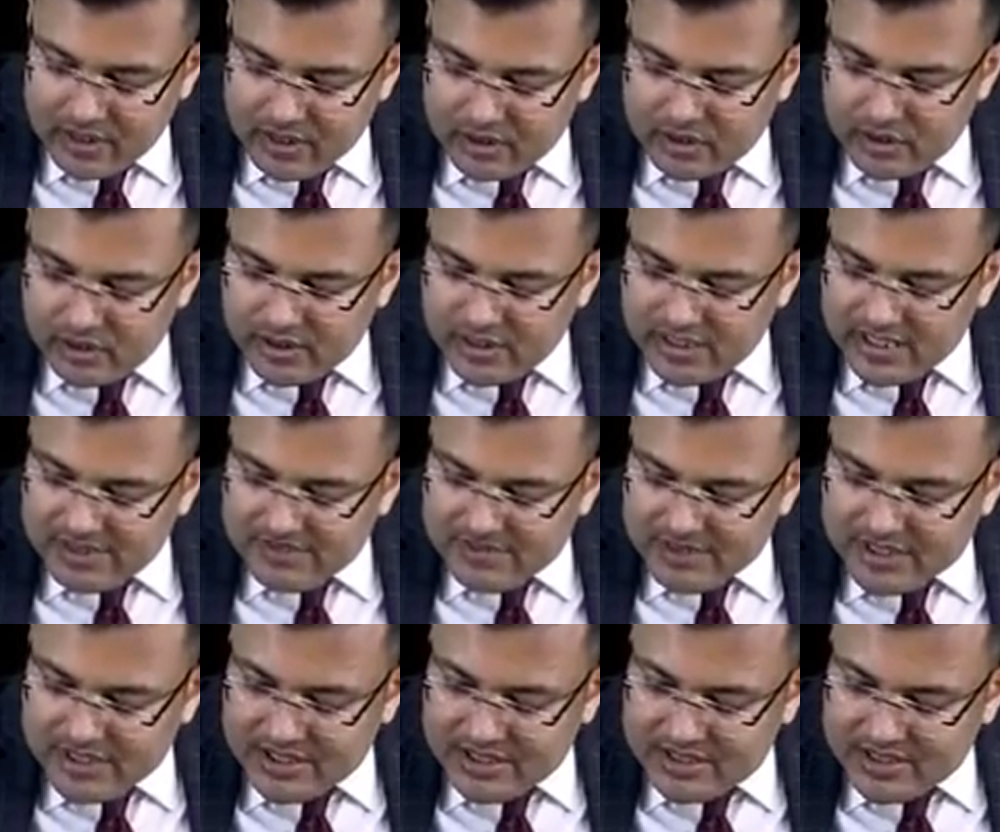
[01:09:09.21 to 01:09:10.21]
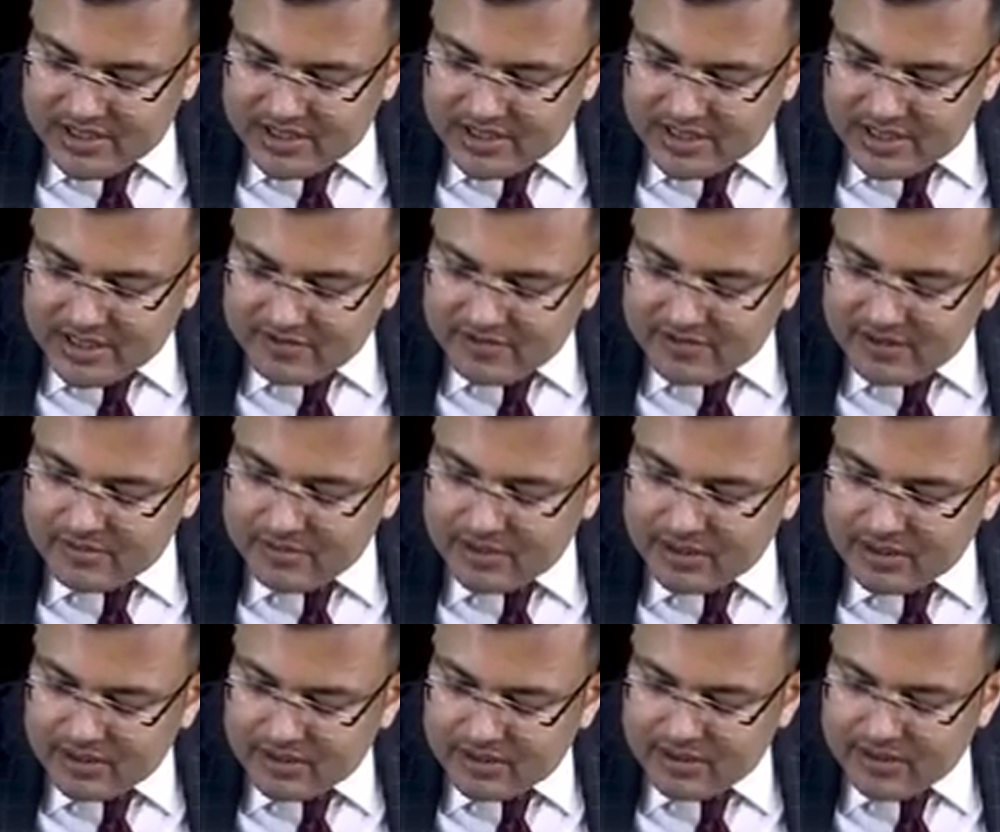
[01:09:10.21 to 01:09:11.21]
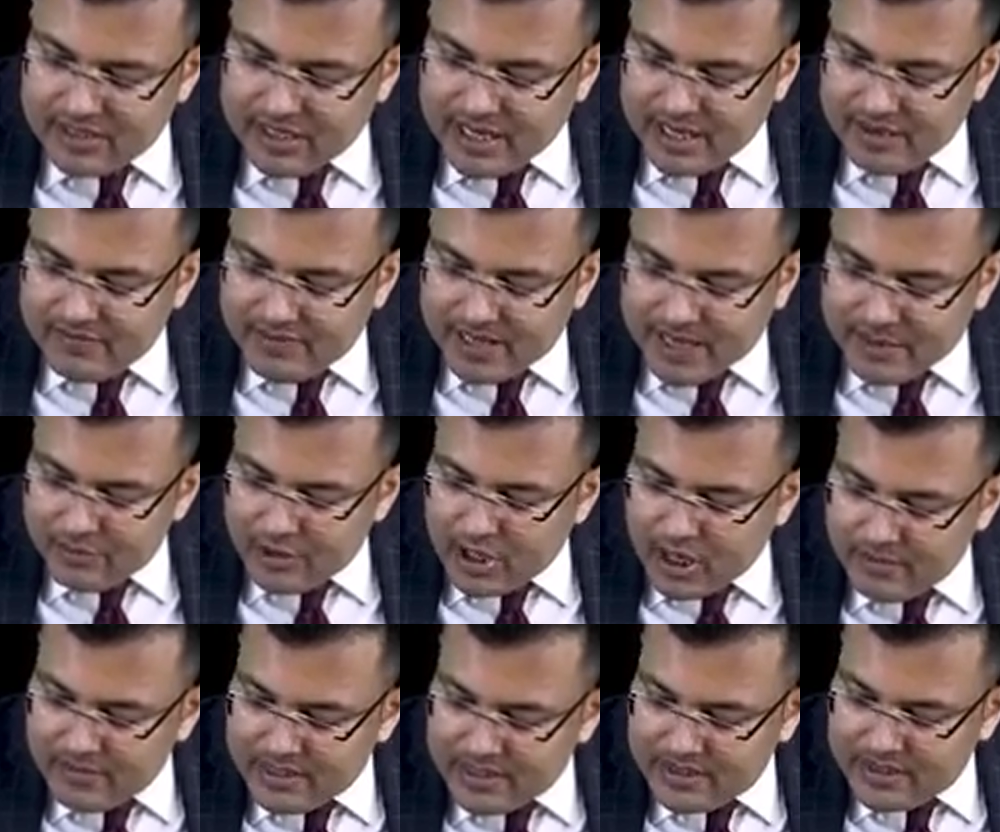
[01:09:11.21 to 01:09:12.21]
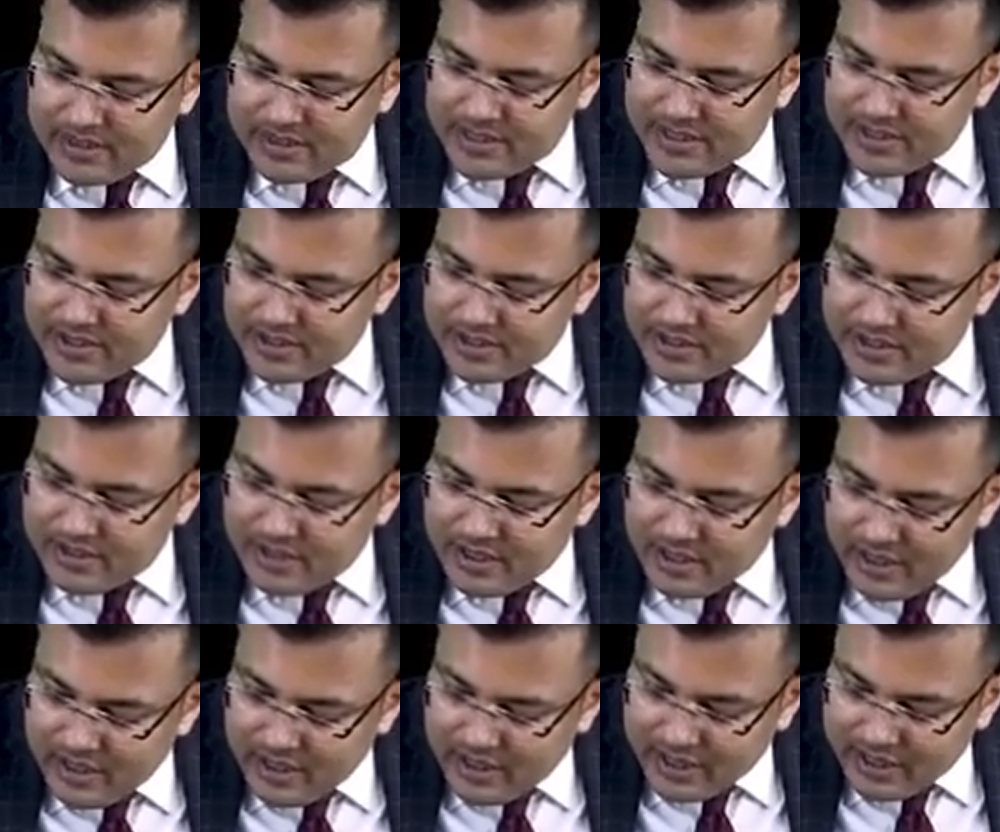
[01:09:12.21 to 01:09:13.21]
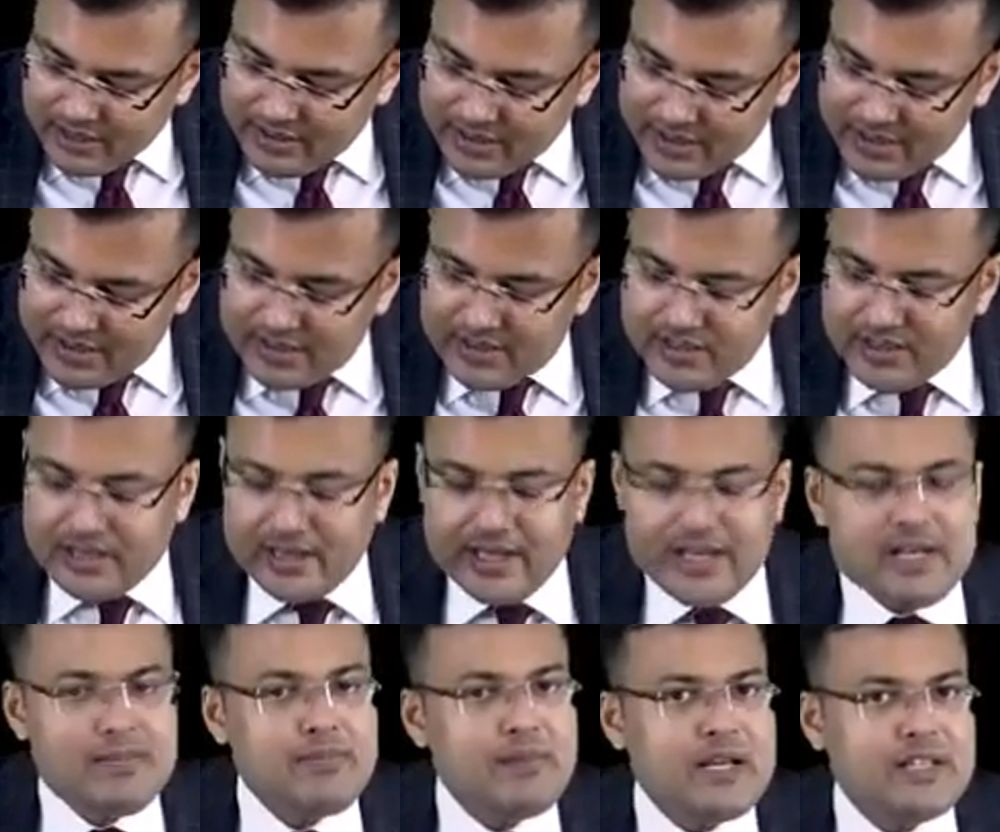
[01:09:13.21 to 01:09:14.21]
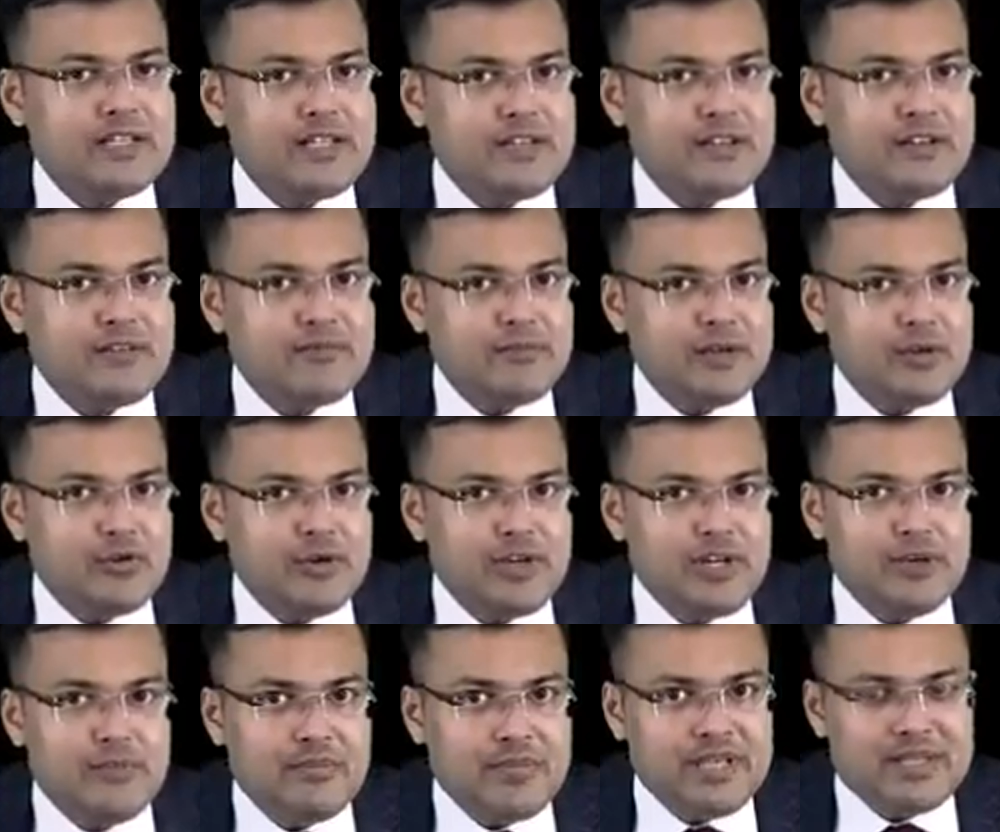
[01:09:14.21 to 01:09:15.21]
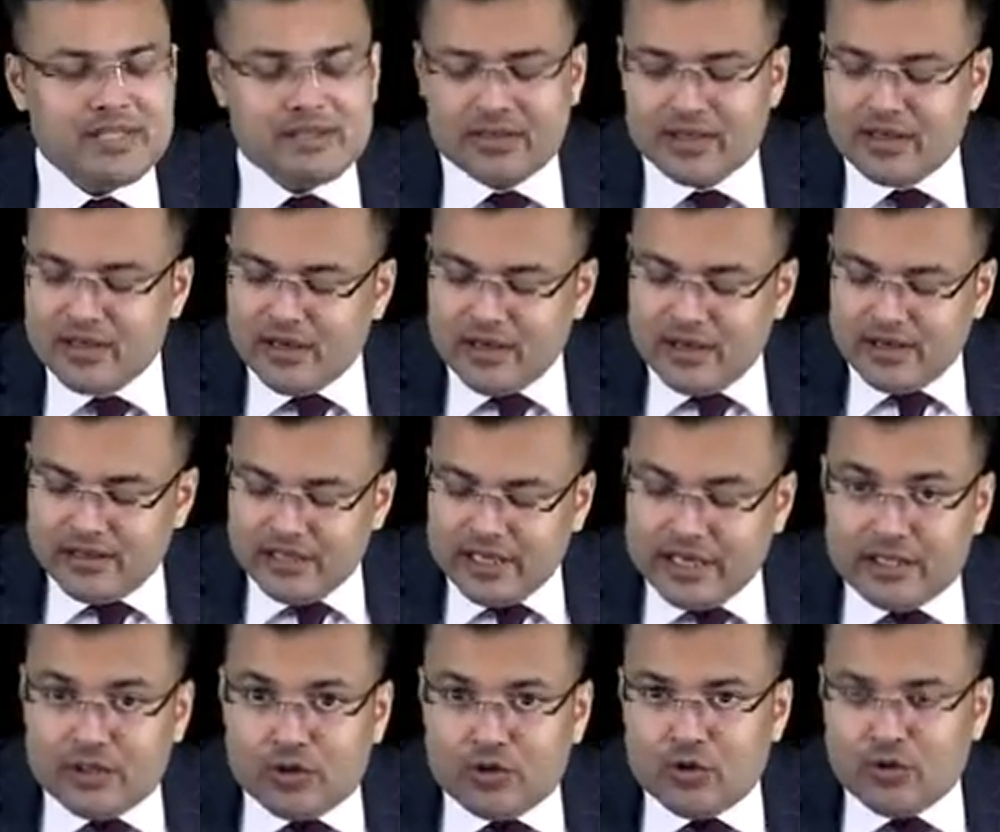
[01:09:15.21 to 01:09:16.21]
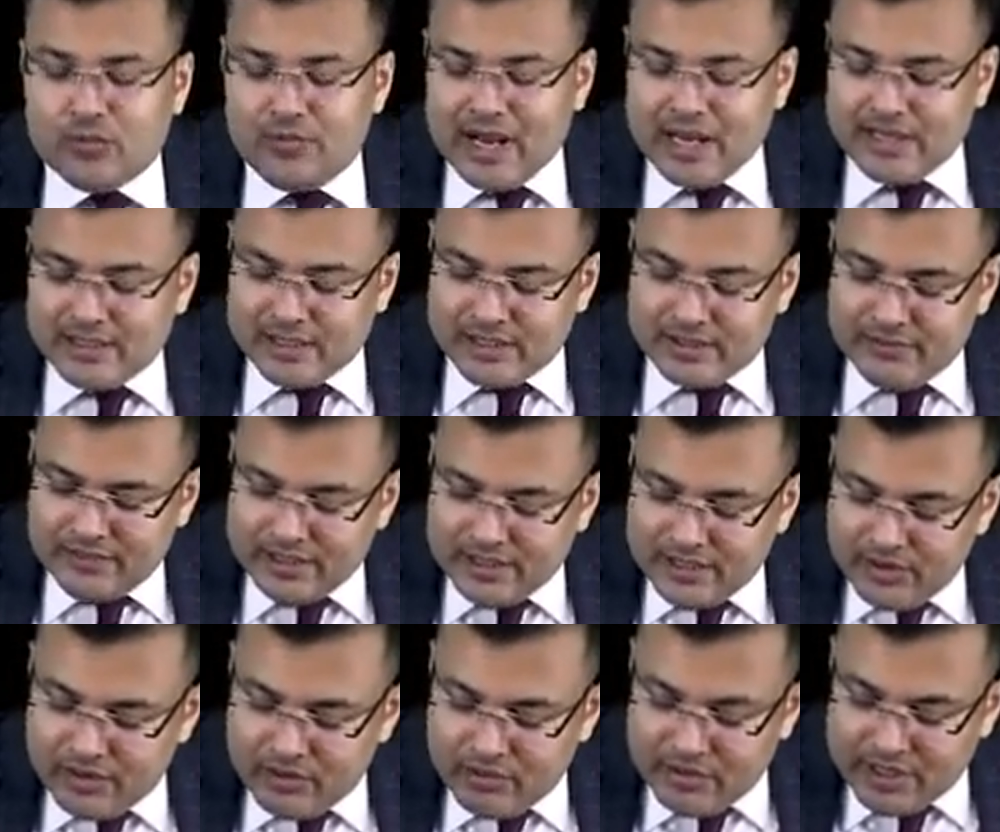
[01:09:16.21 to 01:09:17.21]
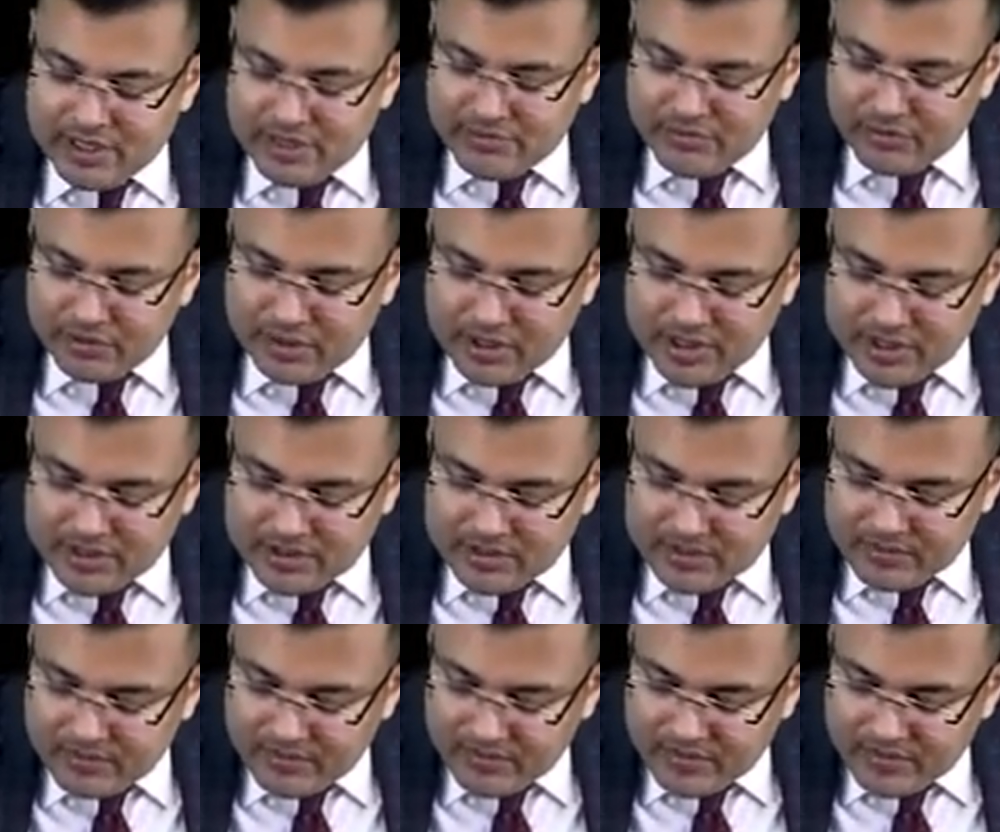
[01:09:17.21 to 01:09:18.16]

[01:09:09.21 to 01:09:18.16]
So these patients just after birth, they have abdominal distension and there is delayed passage of meconium, means there is no passage within 24 hours.